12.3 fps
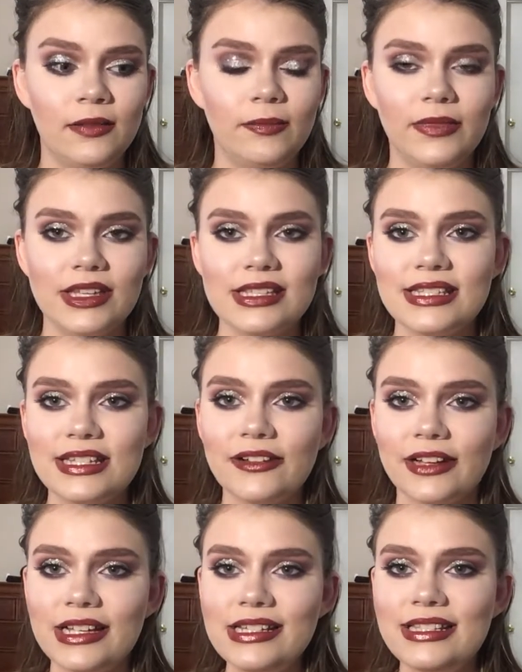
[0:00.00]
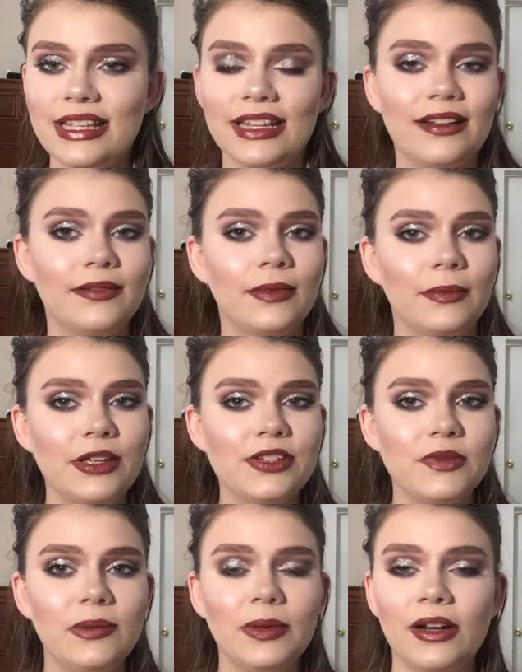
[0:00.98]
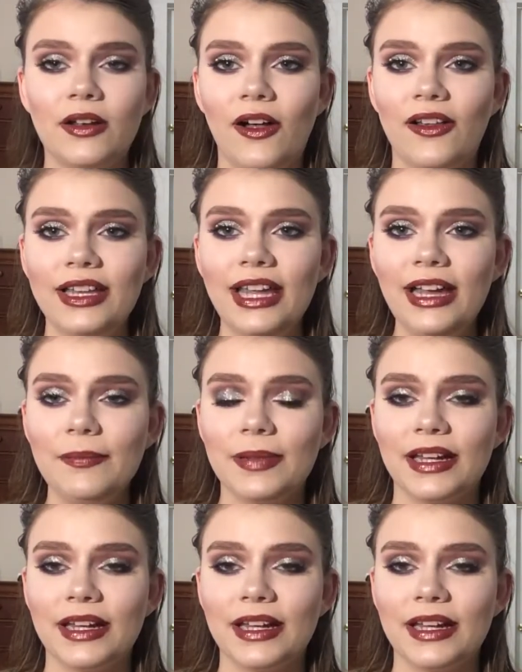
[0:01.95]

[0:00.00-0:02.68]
the series that I'm not sure what I'm going to call it yet,